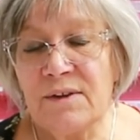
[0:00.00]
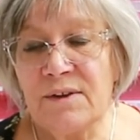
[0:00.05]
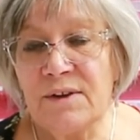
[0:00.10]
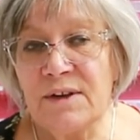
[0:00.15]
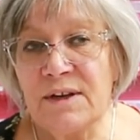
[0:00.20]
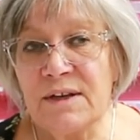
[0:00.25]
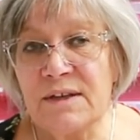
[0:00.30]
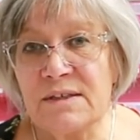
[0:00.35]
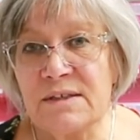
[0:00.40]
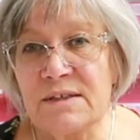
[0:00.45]

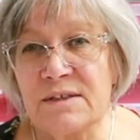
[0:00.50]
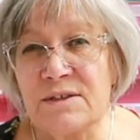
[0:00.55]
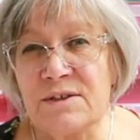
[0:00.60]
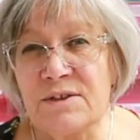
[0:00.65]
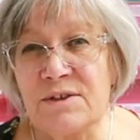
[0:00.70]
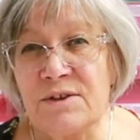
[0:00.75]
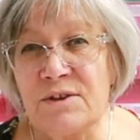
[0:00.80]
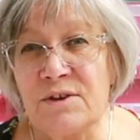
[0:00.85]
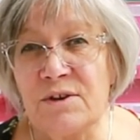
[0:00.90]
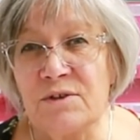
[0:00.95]
that it's
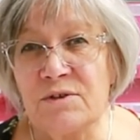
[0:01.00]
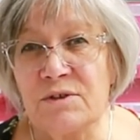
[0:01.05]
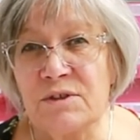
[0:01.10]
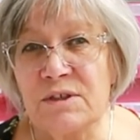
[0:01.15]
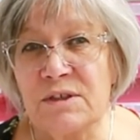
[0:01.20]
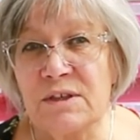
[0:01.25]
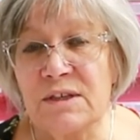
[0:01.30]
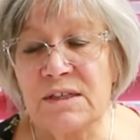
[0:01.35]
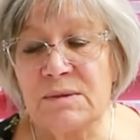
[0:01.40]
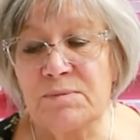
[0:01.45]

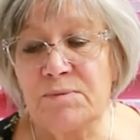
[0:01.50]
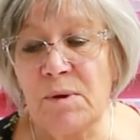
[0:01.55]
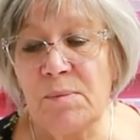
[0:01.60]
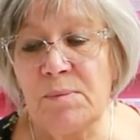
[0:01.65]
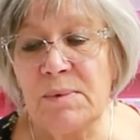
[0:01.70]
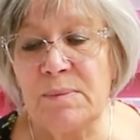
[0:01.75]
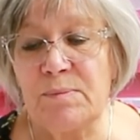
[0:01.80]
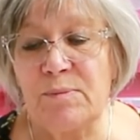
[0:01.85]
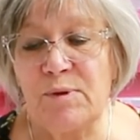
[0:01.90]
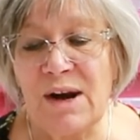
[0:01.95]

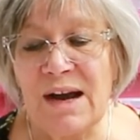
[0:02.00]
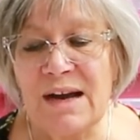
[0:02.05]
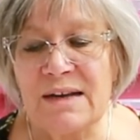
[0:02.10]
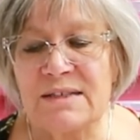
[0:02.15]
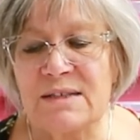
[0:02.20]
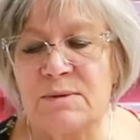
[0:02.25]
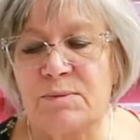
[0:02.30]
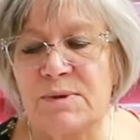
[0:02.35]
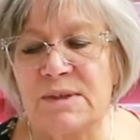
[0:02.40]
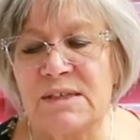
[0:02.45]
probably
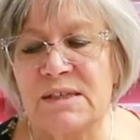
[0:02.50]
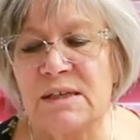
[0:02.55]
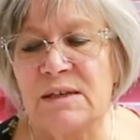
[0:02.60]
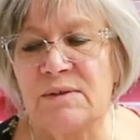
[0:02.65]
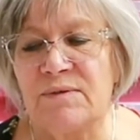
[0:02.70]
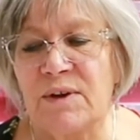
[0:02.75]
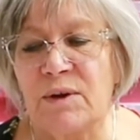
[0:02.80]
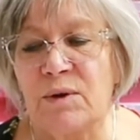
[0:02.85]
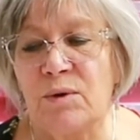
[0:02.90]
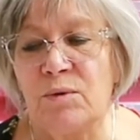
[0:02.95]
brass with
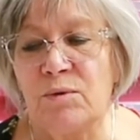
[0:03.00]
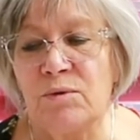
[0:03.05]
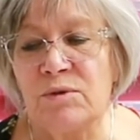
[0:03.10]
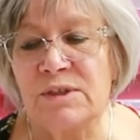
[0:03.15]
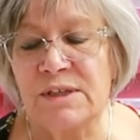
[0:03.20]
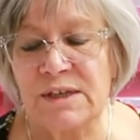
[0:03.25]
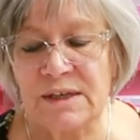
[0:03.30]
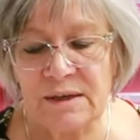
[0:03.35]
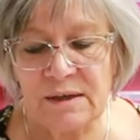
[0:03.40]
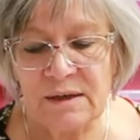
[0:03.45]
silver
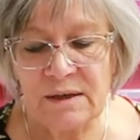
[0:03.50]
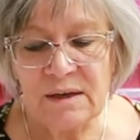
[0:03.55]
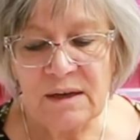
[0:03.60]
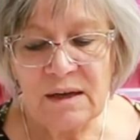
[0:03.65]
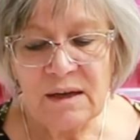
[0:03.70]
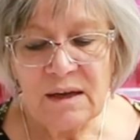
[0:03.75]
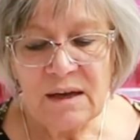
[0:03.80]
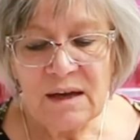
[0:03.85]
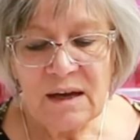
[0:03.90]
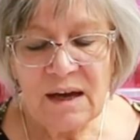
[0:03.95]
coating.
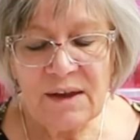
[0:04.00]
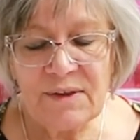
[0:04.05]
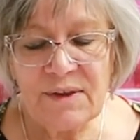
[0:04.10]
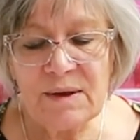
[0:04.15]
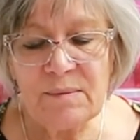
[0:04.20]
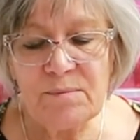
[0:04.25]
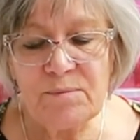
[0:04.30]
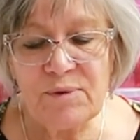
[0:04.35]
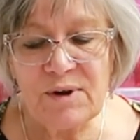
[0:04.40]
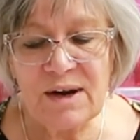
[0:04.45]
I
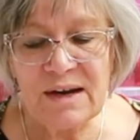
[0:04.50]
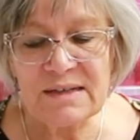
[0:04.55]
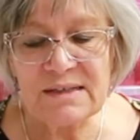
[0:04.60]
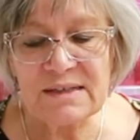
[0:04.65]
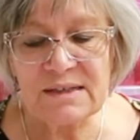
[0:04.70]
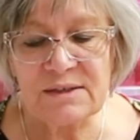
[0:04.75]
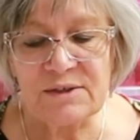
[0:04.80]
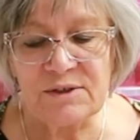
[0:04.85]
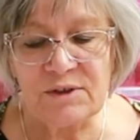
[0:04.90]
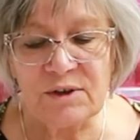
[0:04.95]
think
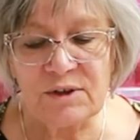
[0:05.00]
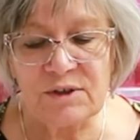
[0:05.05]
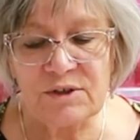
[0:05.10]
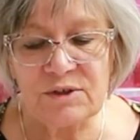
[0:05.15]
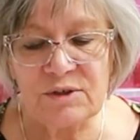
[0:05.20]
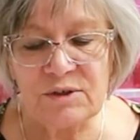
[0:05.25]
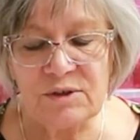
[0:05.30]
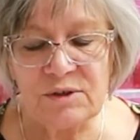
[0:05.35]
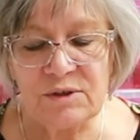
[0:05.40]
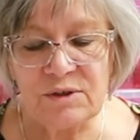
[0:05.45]
brass is not
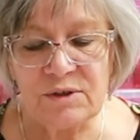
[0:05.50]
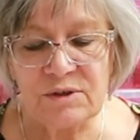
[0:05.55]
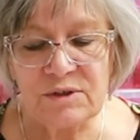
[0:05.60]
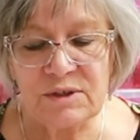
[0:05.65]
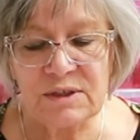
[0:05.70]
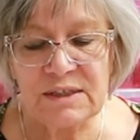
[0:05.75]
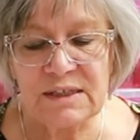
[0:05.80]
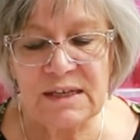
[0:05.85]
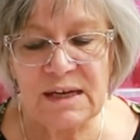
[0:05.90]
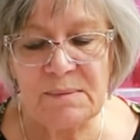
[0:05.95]

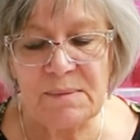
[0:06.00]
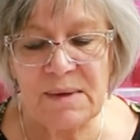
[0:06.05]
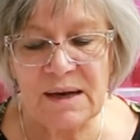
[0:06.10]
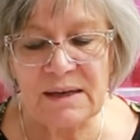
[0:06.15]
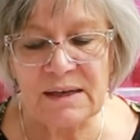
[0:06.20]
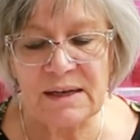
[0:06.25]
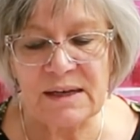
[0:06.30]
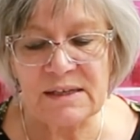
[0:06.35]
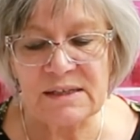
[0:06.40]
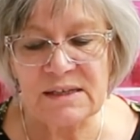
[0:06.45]

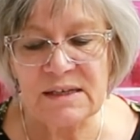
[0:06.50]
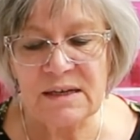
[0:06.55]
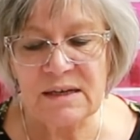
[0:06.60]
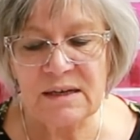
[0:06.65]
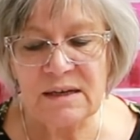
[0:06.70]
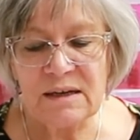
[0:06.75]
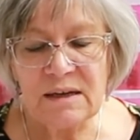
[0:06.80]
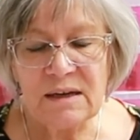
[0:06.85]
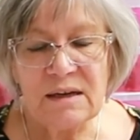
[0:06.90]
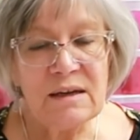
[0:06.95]

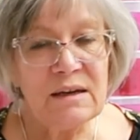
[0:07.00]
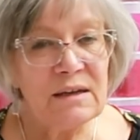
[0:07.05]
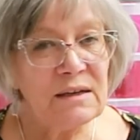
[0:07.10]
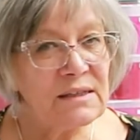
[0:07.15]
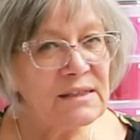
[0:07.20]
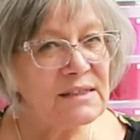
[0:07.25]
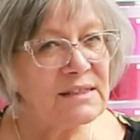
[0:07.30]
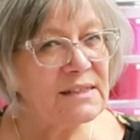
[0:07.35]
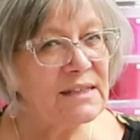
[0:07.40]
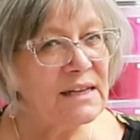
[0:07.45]
magnetic.
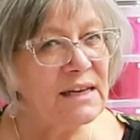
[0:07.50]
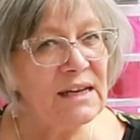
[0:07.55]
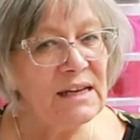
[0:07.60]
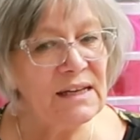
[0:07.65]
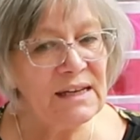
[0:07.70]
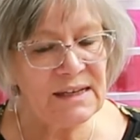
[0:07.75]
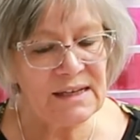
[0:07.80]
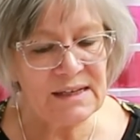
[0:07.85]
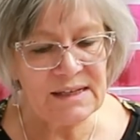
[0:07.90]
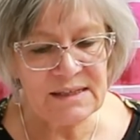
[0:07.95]

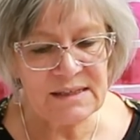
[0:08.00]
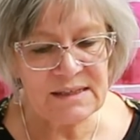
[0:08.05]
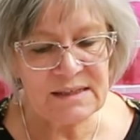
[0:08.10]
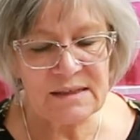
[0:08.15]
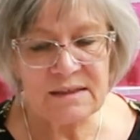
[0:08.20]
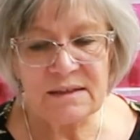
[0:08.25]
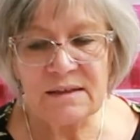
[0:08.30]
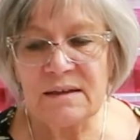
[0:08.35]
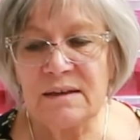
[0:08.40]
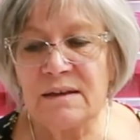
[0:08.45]
Steel is,